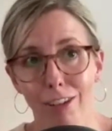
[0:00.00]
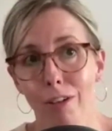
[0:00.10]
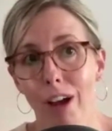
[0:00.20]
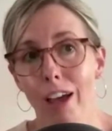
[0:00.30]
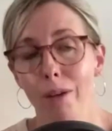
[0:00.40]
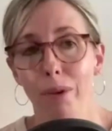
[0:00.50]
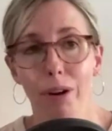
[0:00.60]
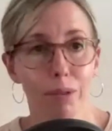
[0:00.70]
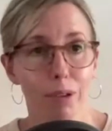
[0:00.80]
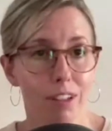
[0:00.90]
I
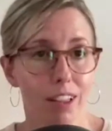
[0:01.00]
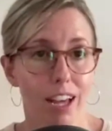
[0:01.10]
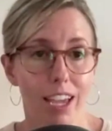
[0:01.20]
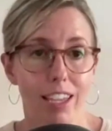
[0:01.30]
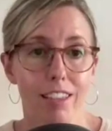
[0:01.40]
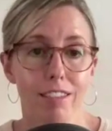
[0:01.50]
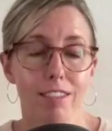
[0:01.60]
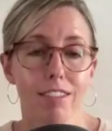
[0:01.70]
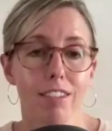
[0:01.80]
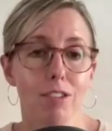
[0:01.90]
work with
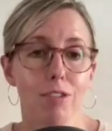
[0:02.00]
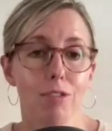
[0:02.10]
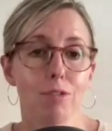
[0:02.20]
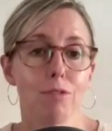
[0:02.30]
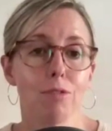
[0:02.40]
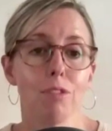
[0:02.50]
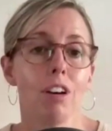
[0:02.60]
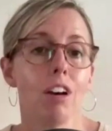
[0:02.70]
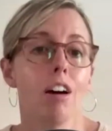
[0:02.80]
clients who